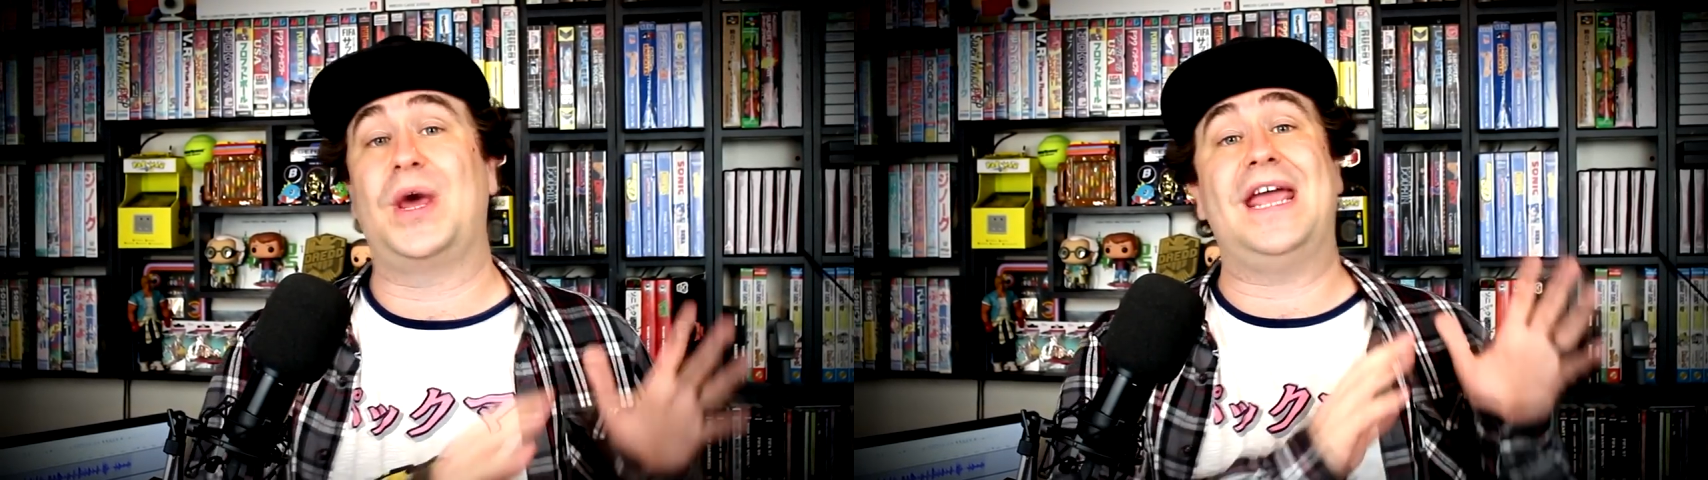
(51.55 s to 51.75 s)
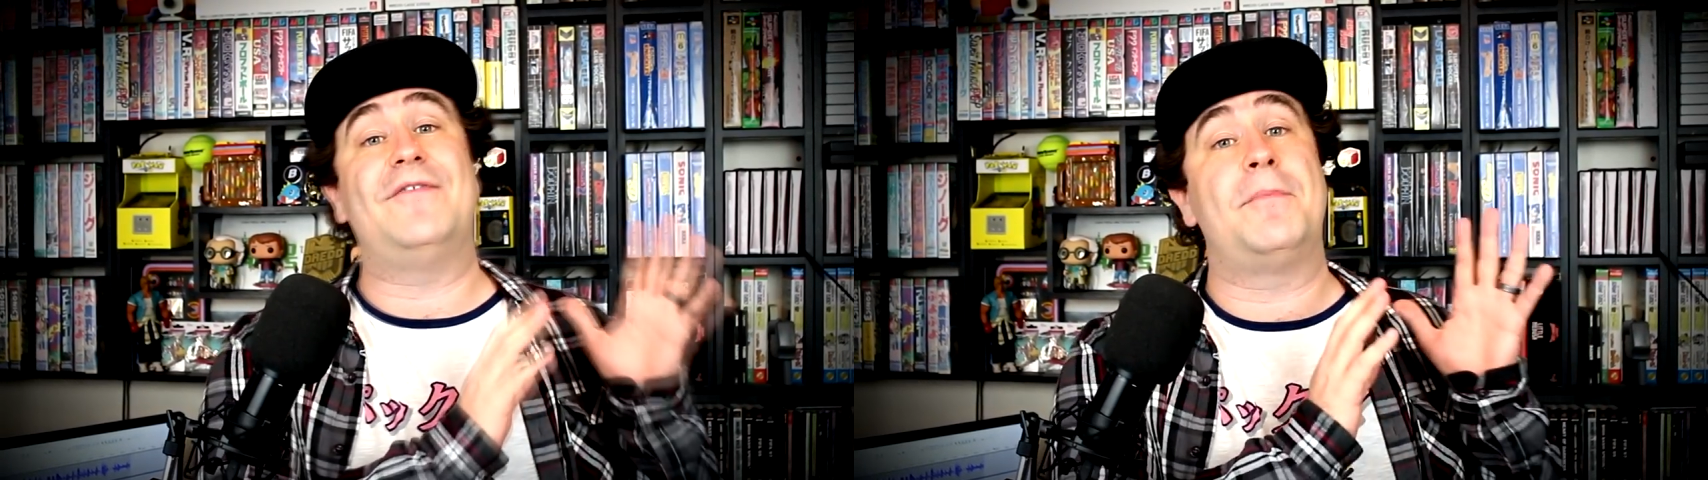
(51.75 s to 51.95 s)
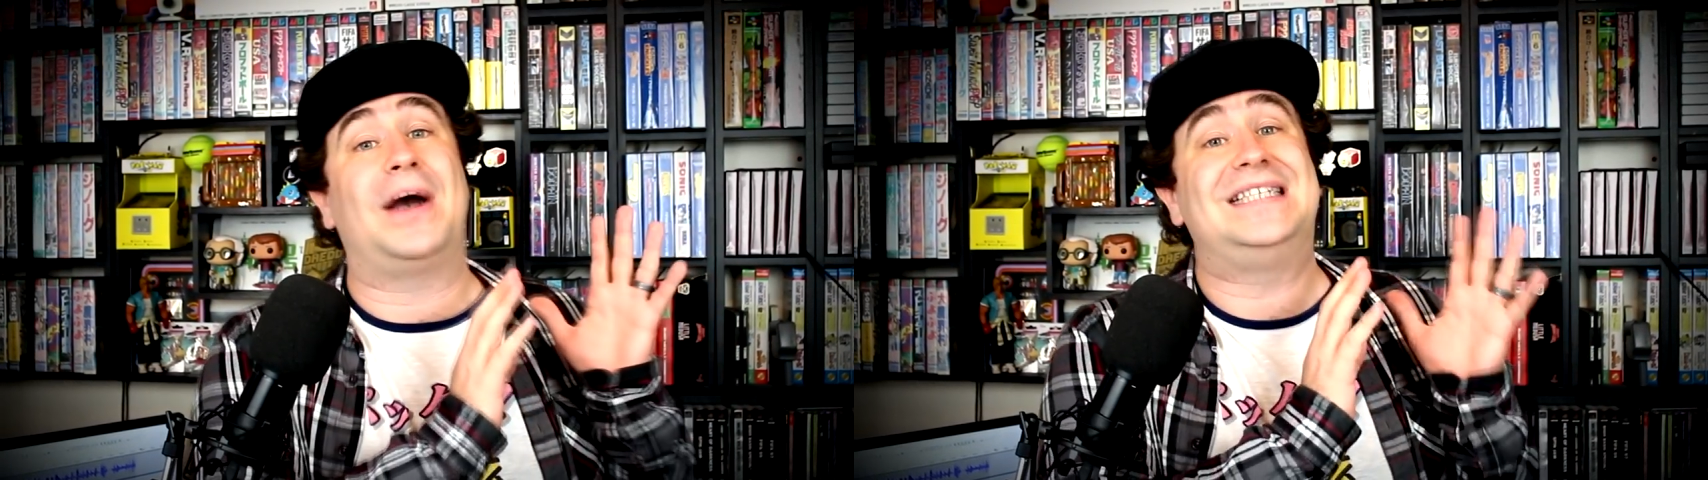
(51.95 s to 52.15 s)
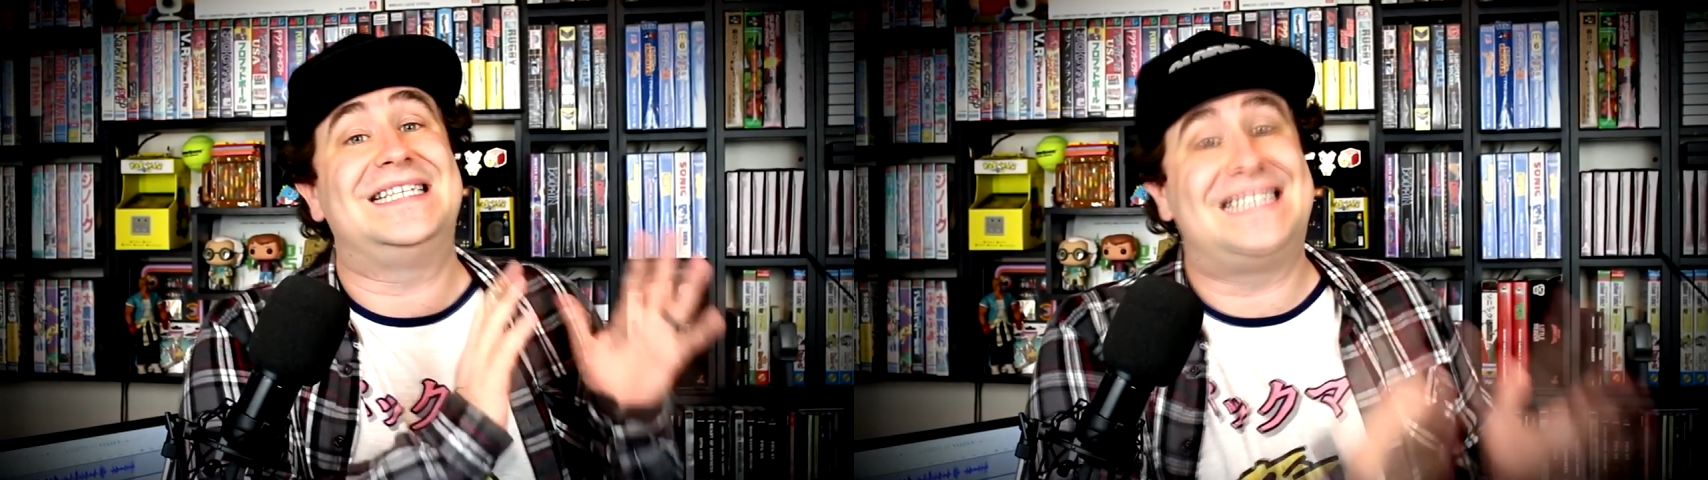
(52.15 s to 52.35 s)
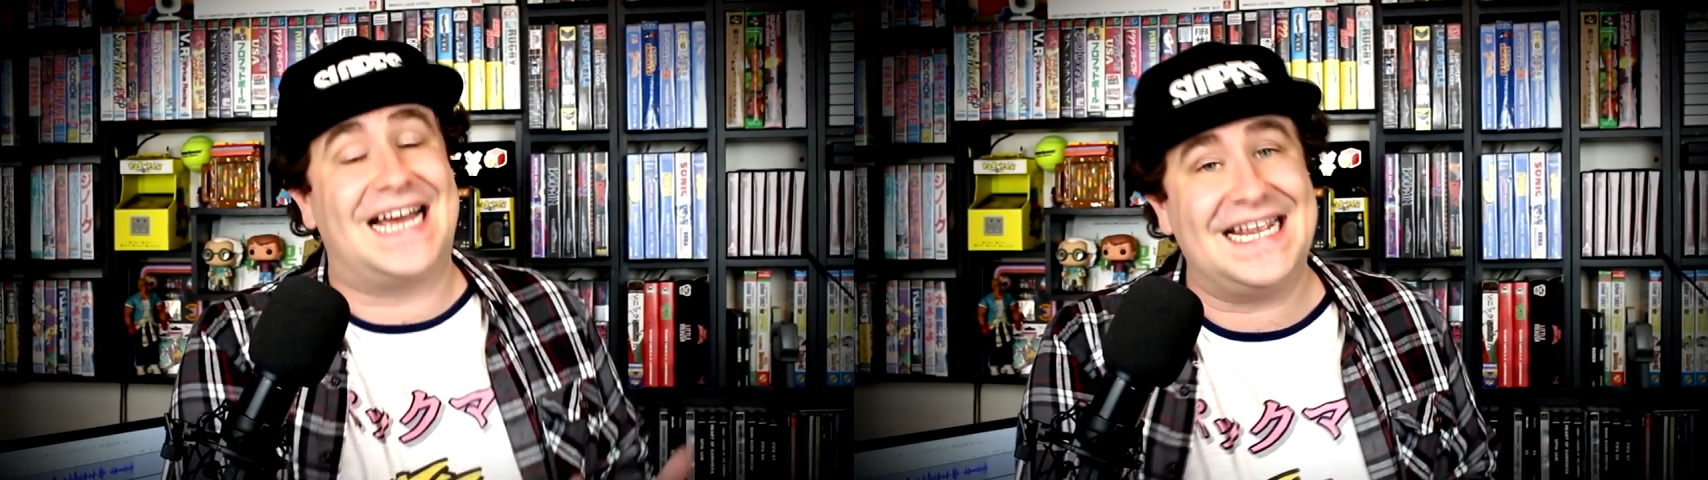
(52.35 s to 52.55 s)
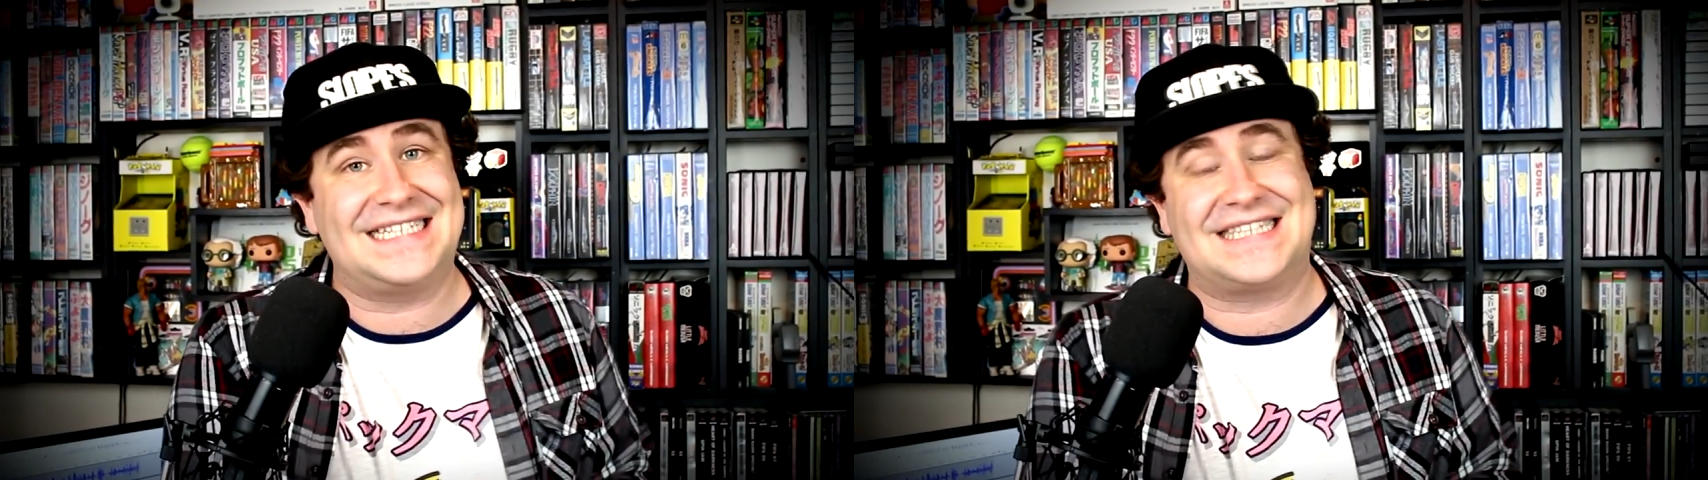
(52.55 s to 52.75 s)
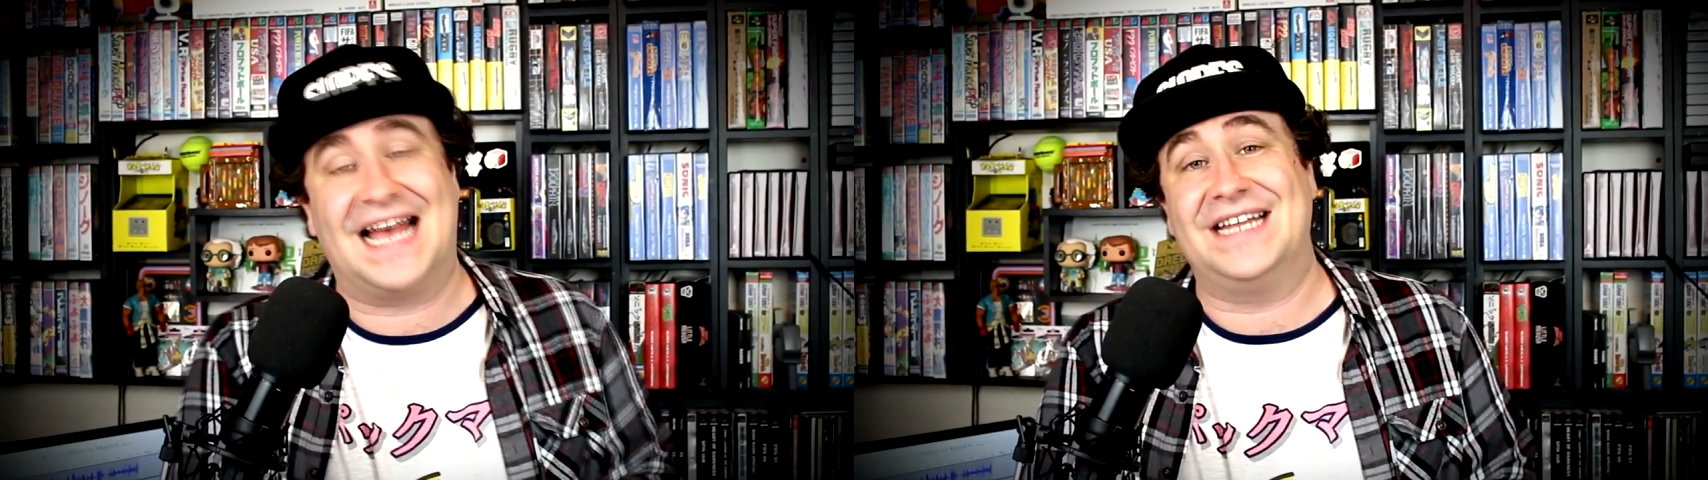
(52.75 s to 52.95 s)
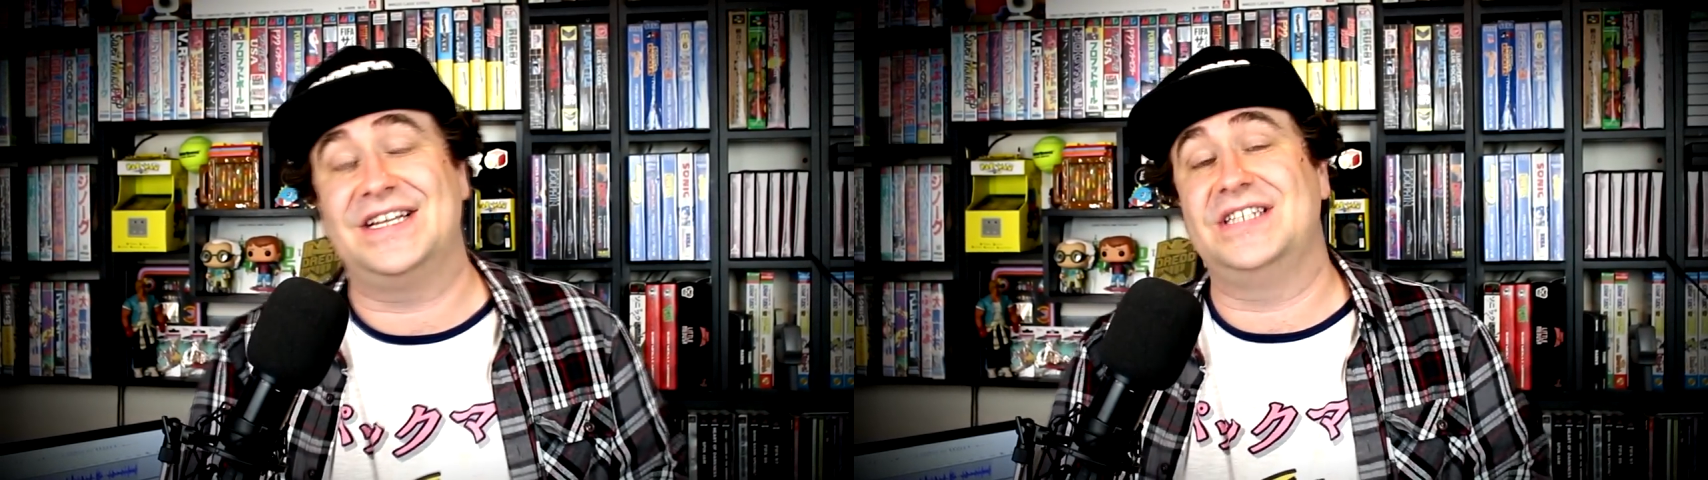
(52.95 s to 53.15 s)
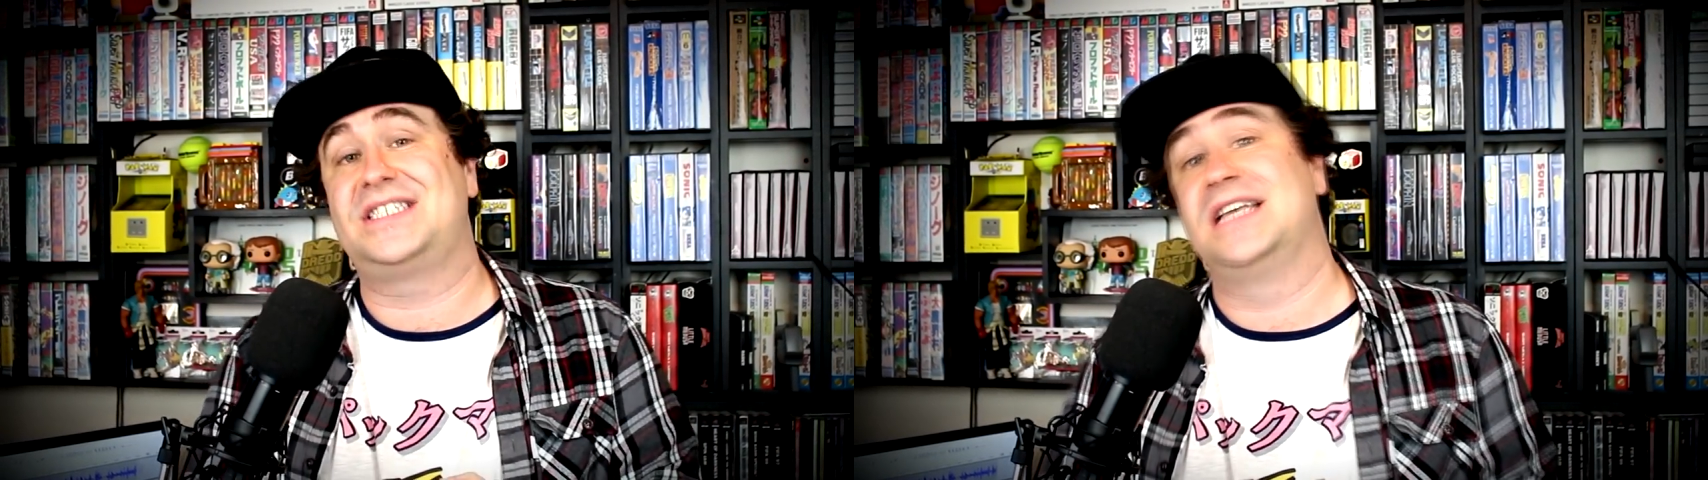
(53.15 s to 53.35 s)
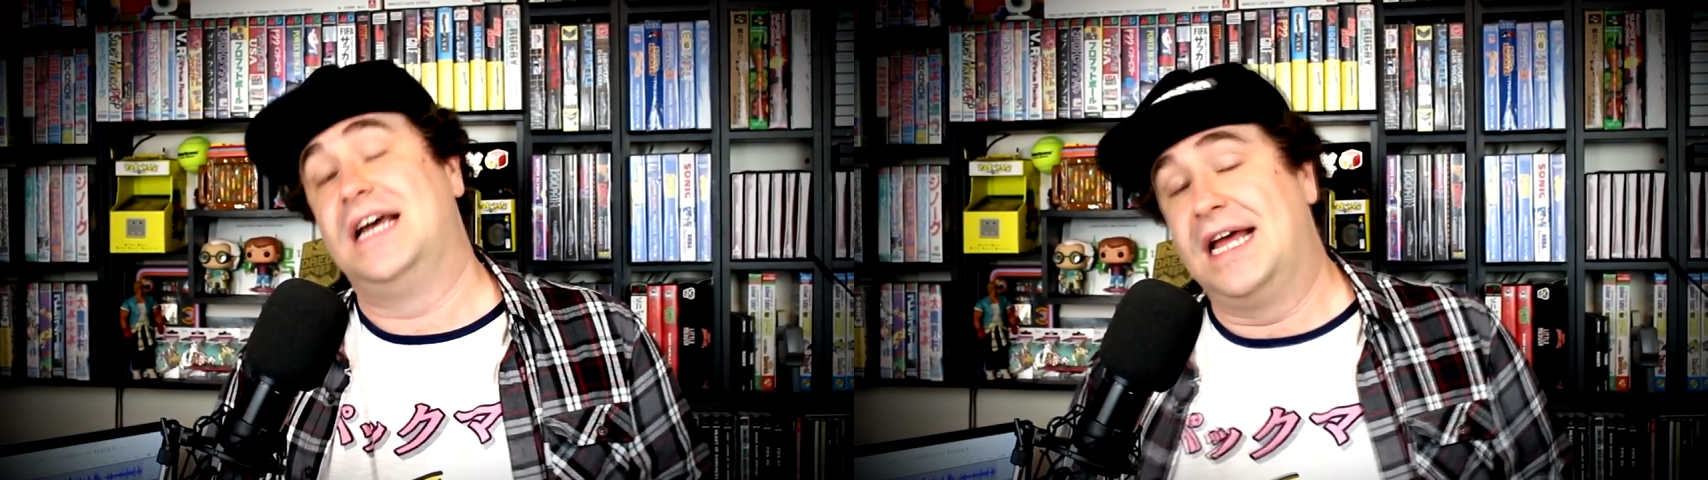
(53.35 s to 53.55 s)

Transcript: that even by today's standards,